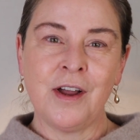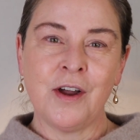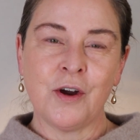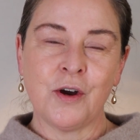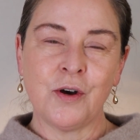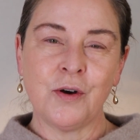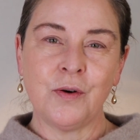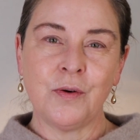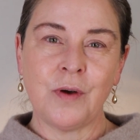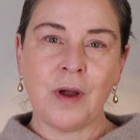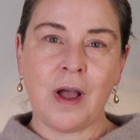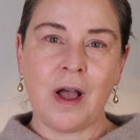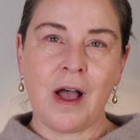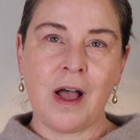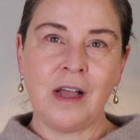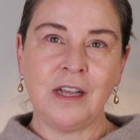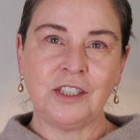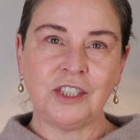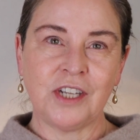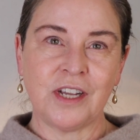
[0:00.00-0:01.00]
her
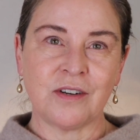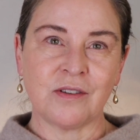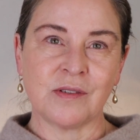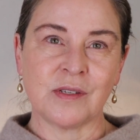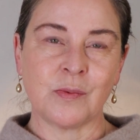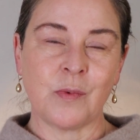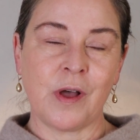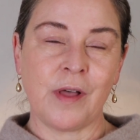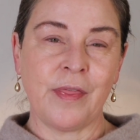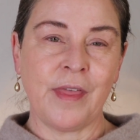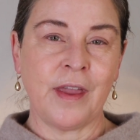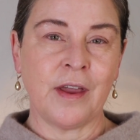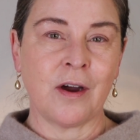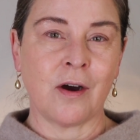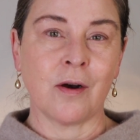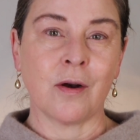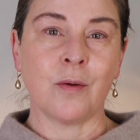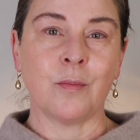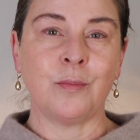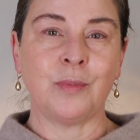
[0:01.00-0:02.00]
eyeshadows, while they
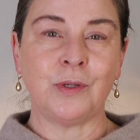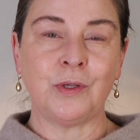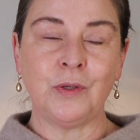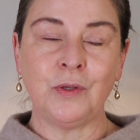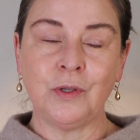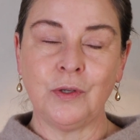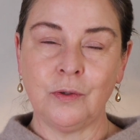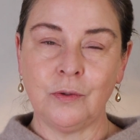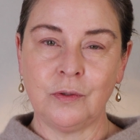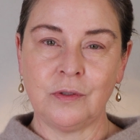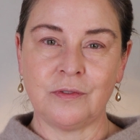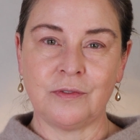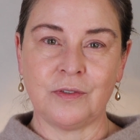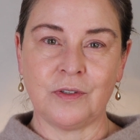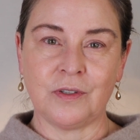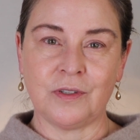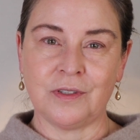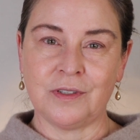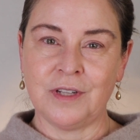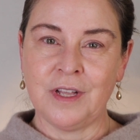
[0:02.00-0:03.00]
are
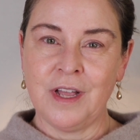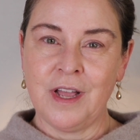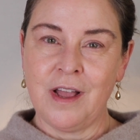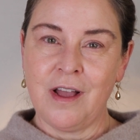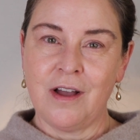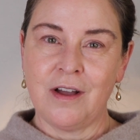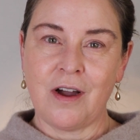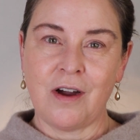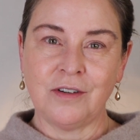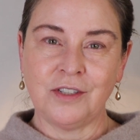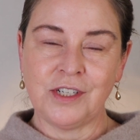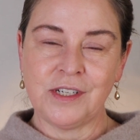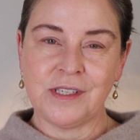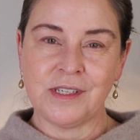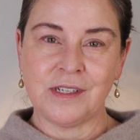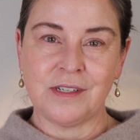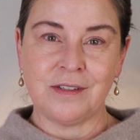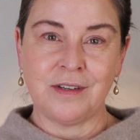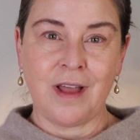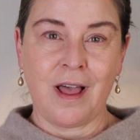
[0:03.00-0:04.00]
beautiful, are
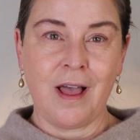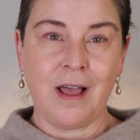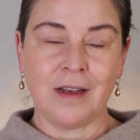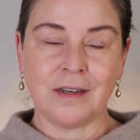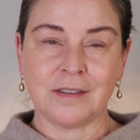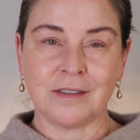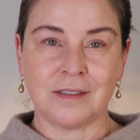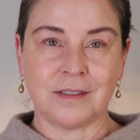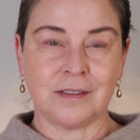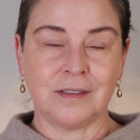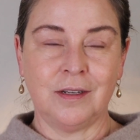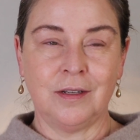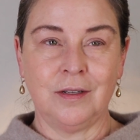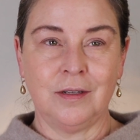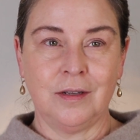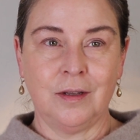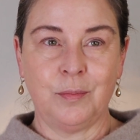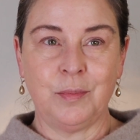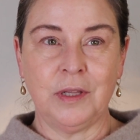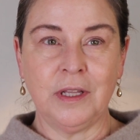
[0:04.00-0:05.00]
just not
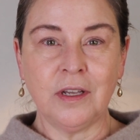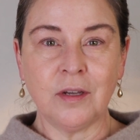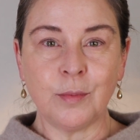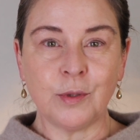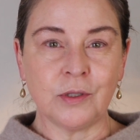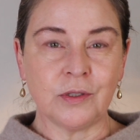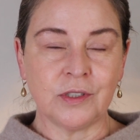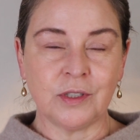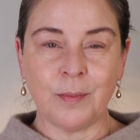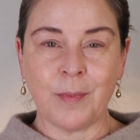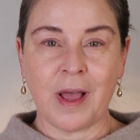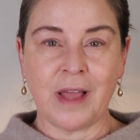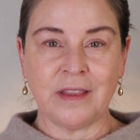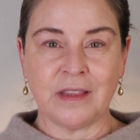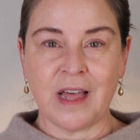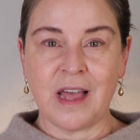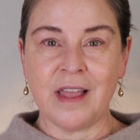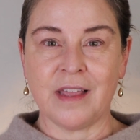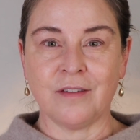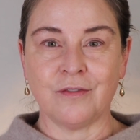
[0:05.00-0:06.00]
applicable to my
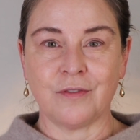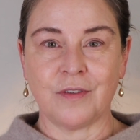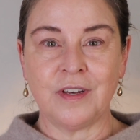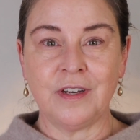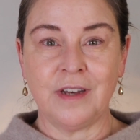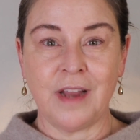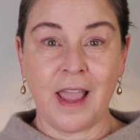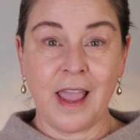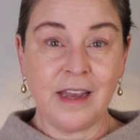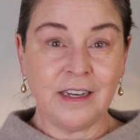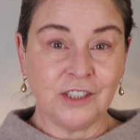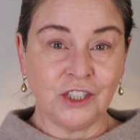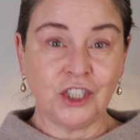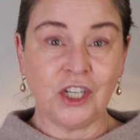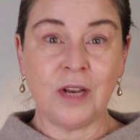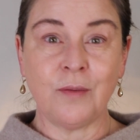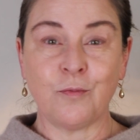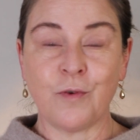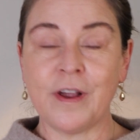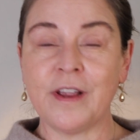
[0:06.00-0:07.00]
life in any
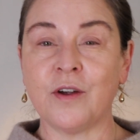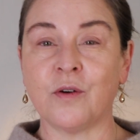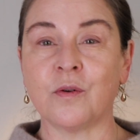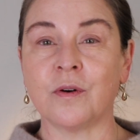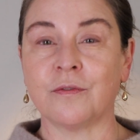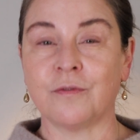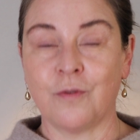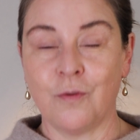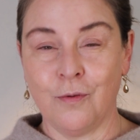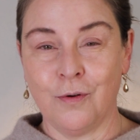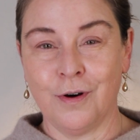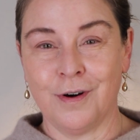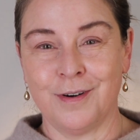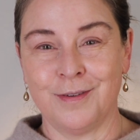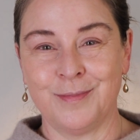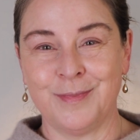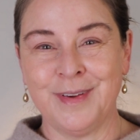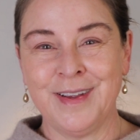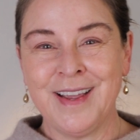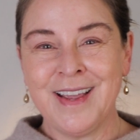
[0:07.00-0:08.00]
shape, way, or
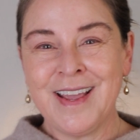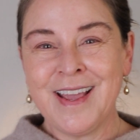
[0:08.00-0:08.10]
form.